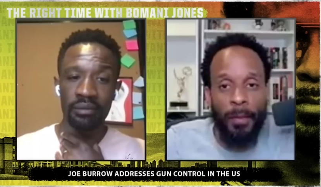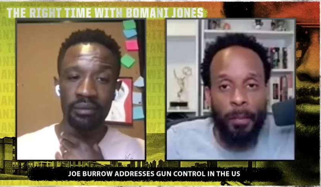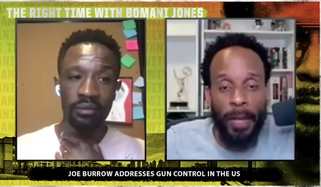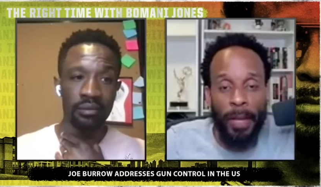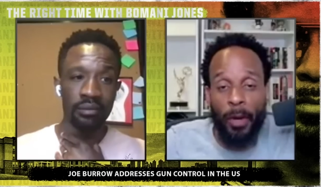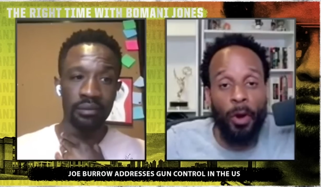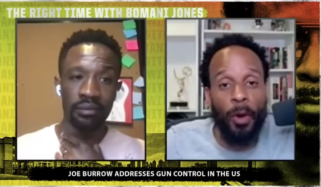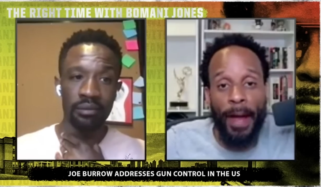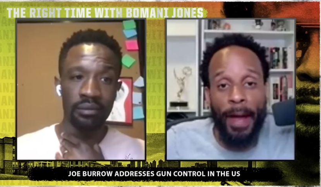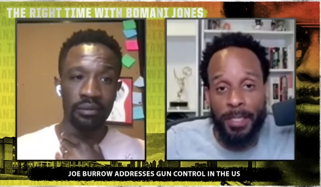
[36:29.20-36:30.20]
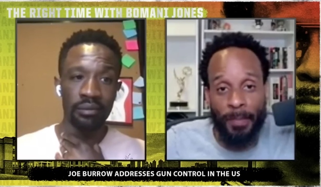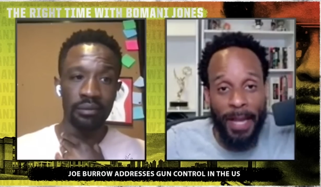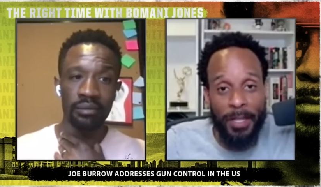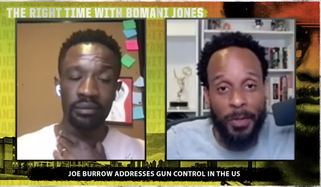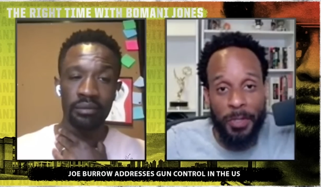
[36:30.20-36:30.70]
Speaker 1: black or white, because the
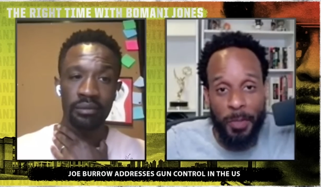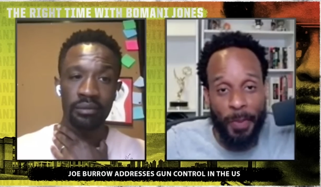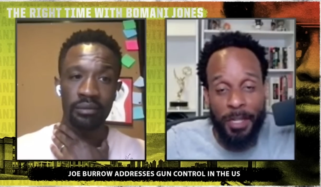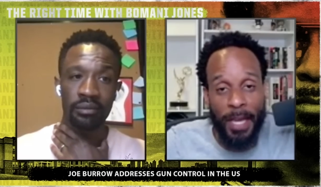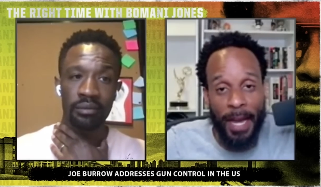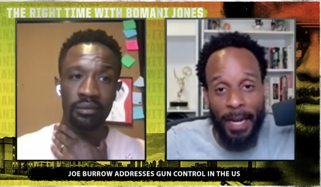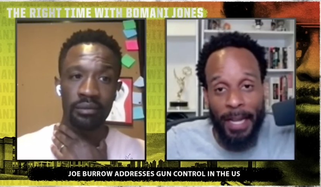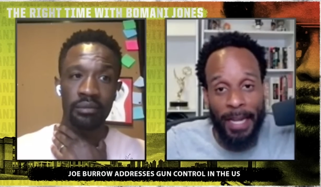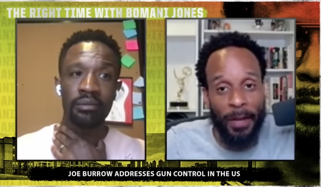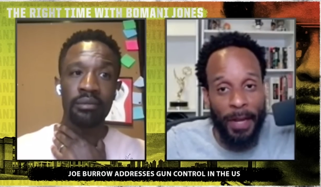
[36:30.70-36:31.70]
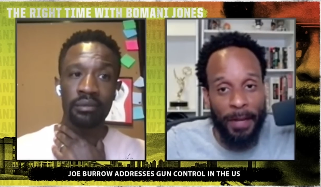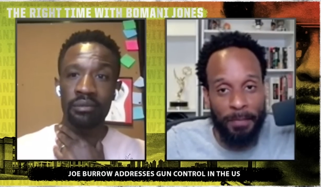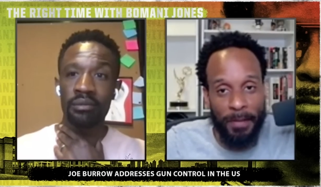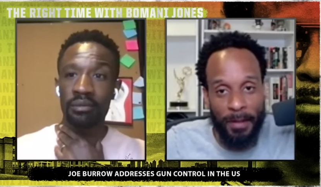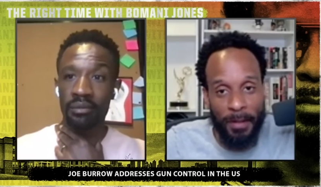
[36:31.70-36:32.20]
black dudes especially got to lay low.
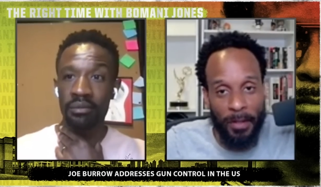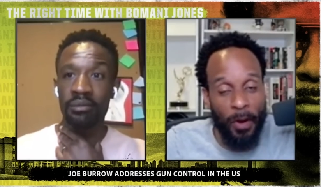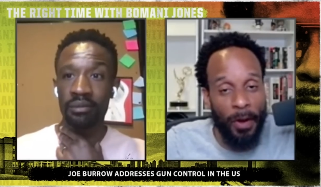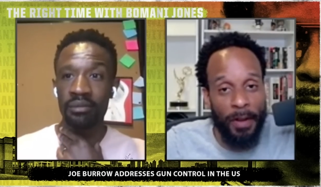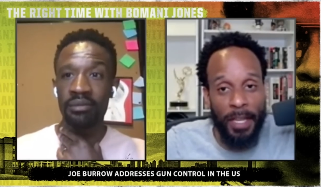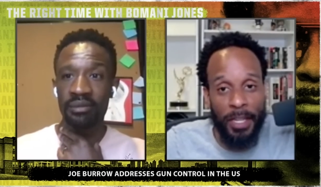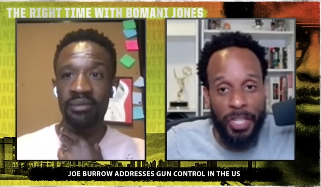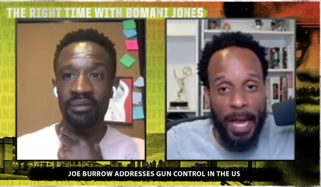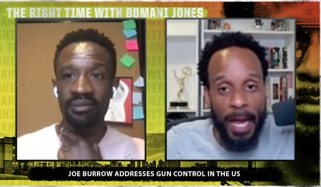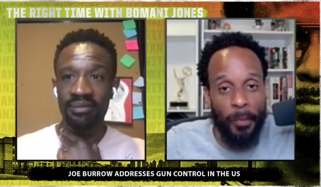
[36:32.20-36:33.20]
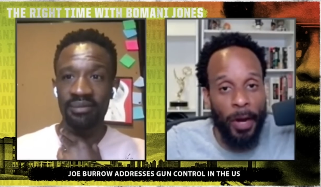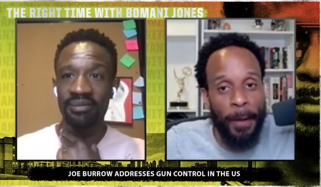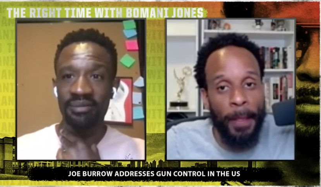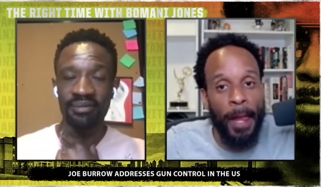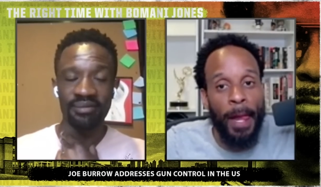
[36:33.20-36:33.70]
They hard enough to get a job,
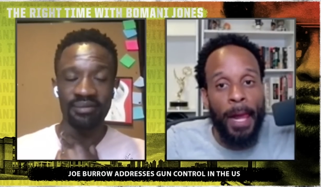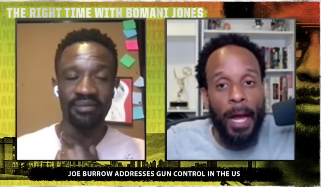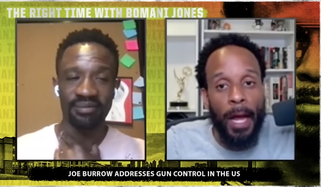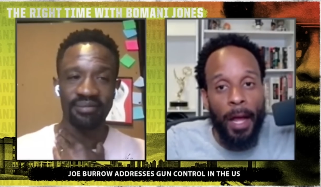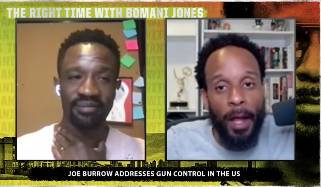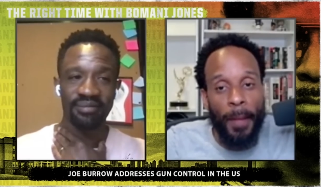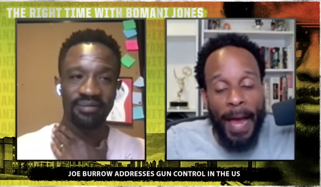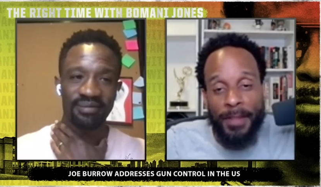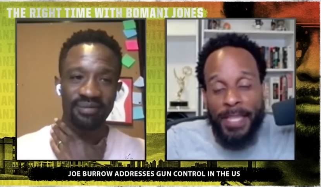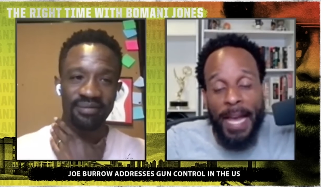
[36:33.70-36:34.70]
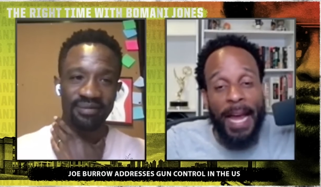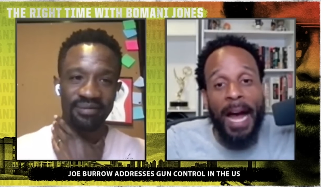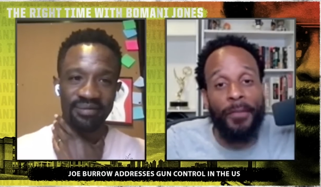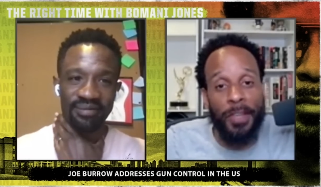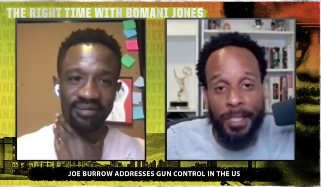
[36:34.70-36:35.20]
right? Um, outside
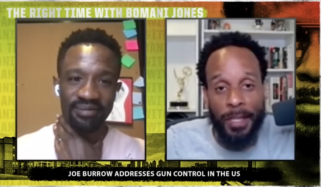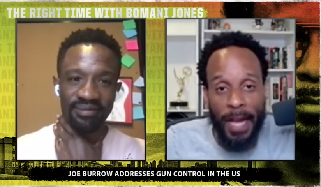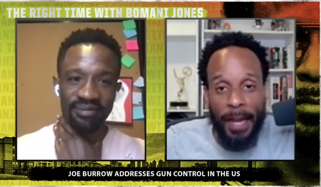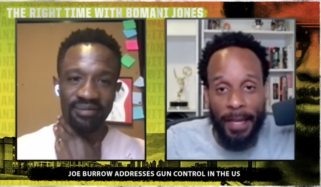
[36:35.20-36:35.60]
obviously of Colin